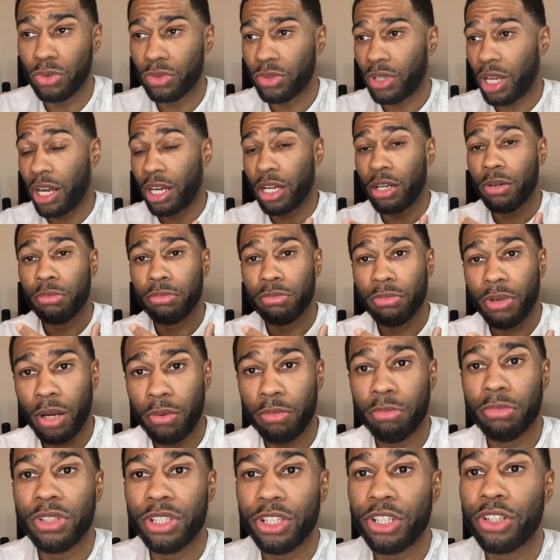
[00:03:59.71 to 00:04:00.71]
Like I'm
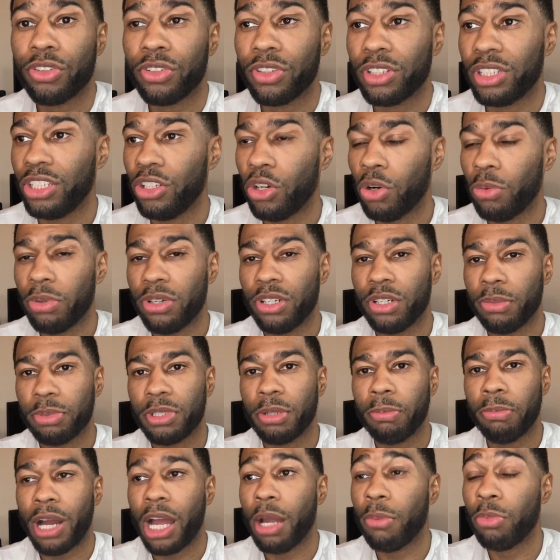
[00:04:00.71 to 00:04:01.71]
I'm literally opening up
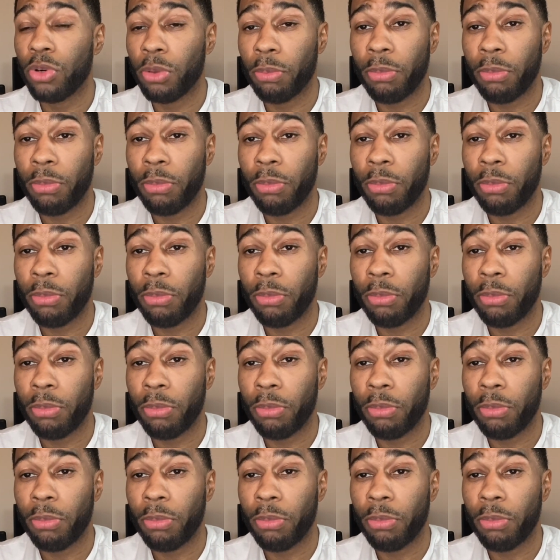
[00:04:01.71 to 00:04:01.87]
the Bible.